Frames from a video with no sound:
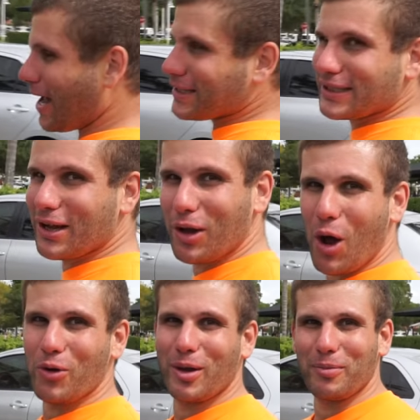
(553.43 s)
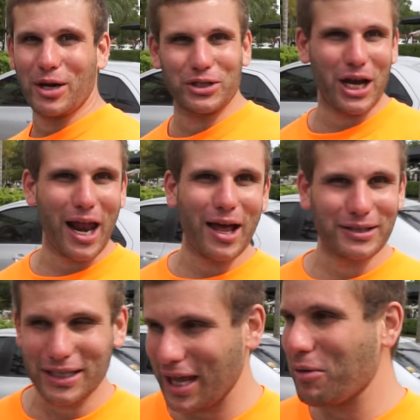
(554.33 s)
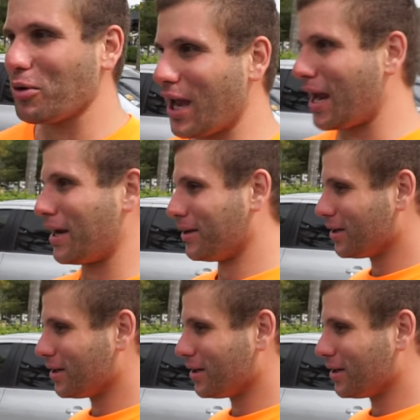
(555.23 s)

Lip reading: I still owe them their shout outs and they will get it.